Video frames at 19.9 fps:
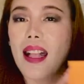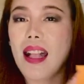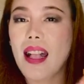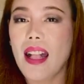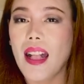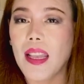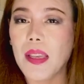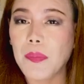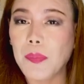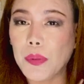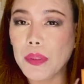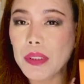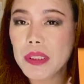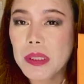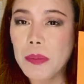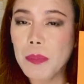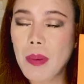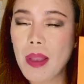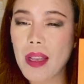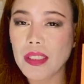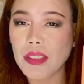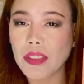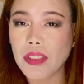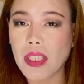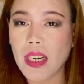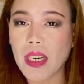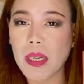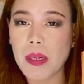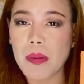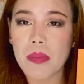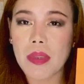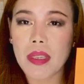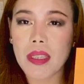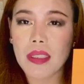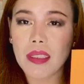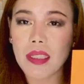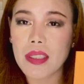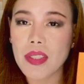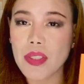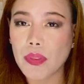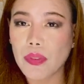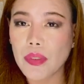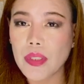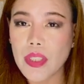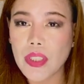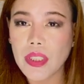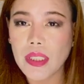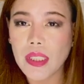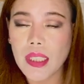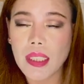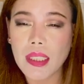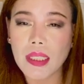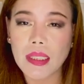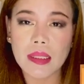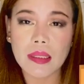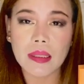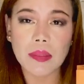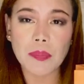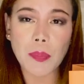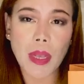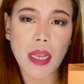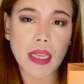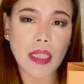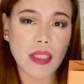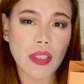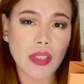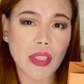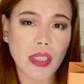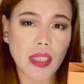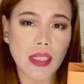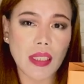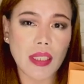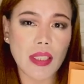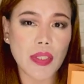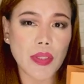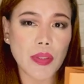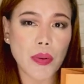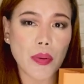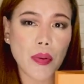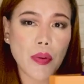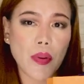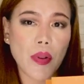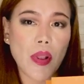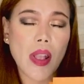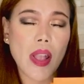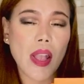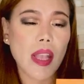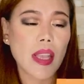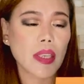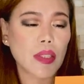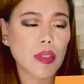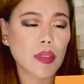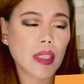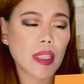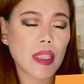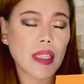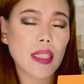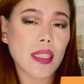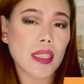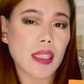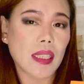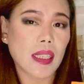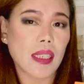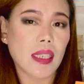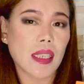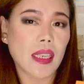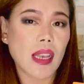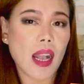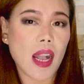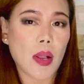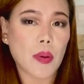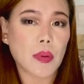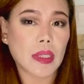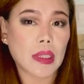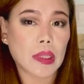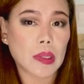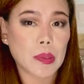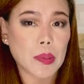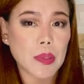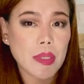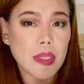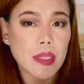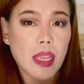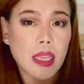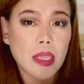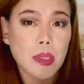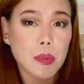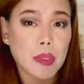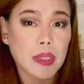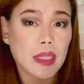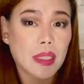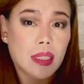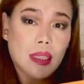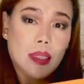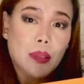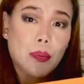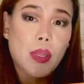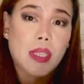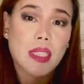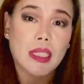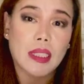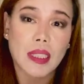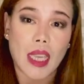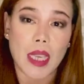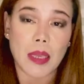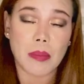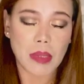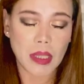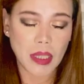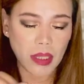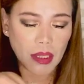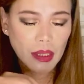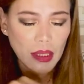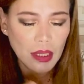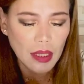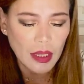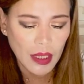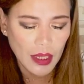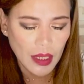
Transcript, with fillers: I put the bag charm in its original packaging, so you can see how it looks like with when it came in.